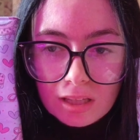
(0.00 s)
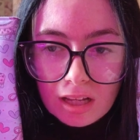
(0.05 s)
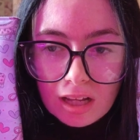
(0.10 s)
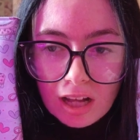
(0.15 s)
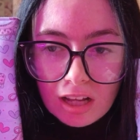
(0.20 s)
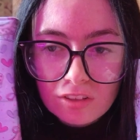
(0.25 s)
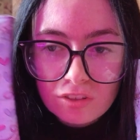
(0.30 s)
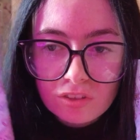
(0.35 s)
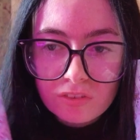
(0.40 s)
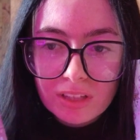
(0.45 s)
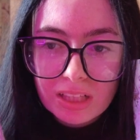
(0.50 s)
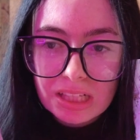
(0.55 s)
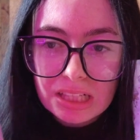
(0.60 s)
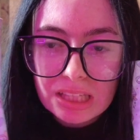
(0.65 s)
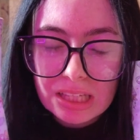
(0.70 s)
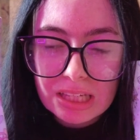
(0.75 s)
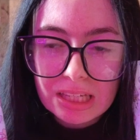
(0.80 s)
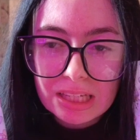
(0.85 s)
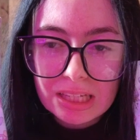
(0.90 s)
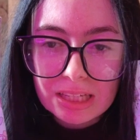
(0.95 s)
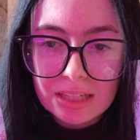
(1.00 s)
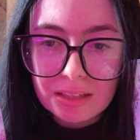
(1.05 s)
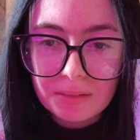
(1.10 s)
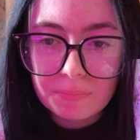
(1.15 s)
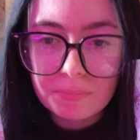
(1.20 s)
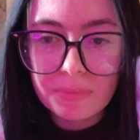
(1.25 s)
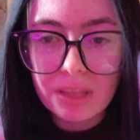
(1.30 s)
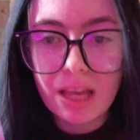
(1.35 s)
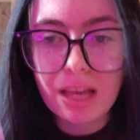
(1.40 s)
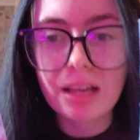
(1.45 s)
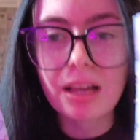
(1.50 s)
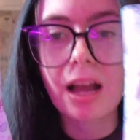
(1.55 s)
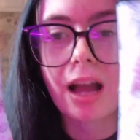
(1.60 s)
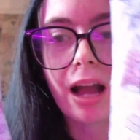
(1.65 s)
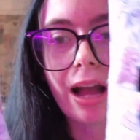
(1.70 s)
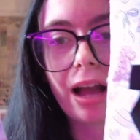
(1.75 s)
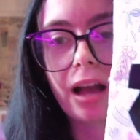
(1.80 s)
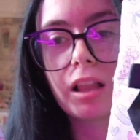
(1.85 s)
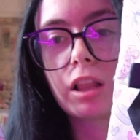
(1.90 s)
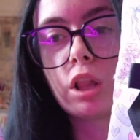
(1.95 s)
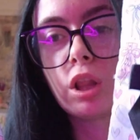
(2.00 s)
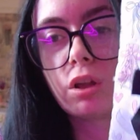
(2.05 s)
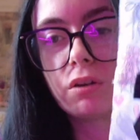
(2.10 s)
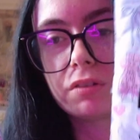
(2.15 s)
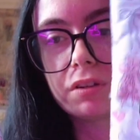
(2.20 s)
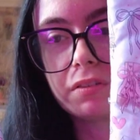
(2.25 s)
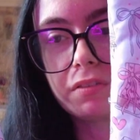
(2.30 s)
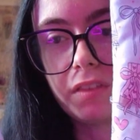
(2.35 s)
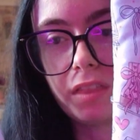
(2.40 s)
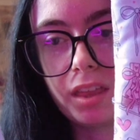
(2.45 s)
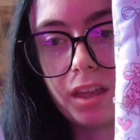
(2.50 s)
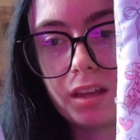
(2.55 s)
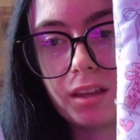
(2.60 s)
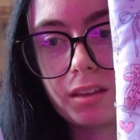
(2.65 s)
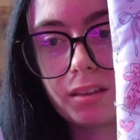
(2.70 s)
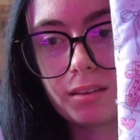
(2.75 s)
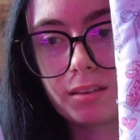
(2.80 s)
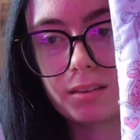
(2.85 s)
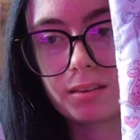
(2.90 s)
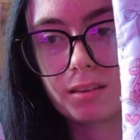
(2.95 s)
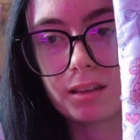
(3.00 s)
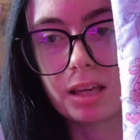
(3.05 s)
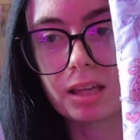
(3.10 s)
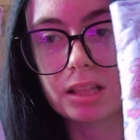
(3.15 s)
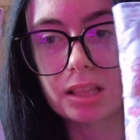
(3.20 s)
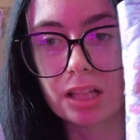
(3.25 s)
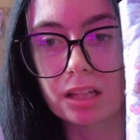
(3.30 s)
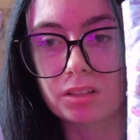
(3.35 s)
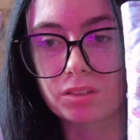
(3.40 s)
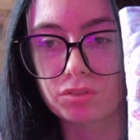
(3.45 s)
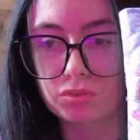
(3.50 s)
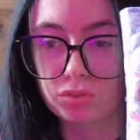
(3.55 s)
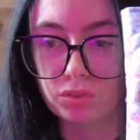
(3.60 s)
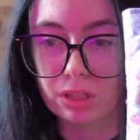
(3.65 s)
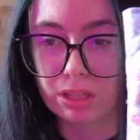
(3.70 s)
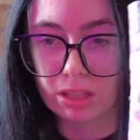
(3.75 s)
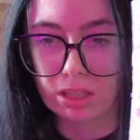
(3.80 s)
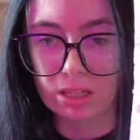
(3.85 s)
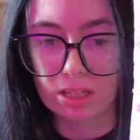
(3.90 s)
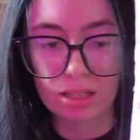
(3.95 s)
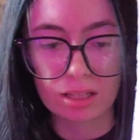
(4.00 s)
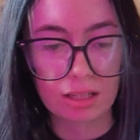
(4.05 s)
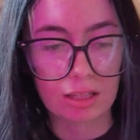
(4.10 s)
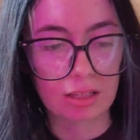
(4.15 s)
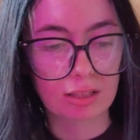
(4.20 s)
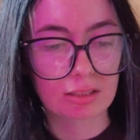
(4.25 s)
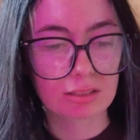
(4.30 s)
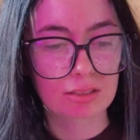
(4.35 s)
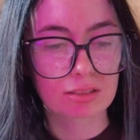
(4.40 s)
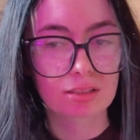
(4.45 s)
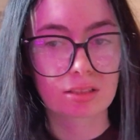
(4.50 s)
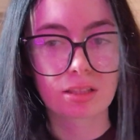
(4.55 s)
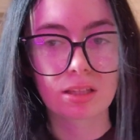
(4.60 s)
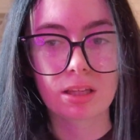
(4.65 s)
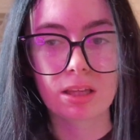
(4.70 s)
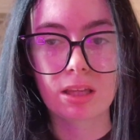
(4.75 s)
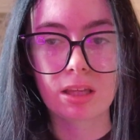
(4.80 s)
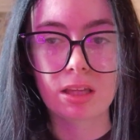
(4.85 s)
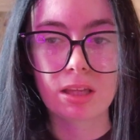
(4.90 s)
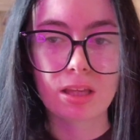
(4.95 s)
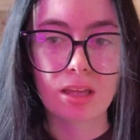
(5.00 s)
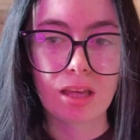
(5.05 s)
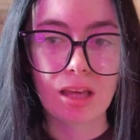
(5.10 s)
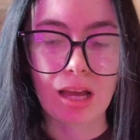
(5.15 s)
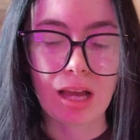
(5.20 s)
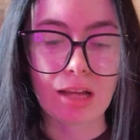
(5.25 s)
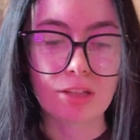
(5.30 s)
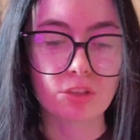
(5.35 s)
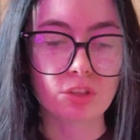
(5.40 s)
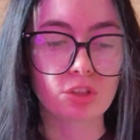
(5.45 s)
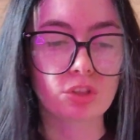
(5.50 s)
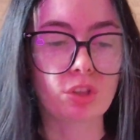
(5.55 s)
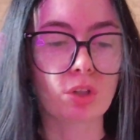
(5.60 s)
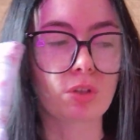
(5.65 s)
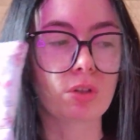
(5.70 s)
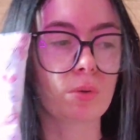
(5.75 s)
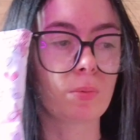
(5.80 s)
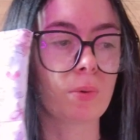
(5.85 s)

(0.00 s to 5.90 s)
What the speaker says: I do really like it. I love it for this. Like that is really nice. I just don't know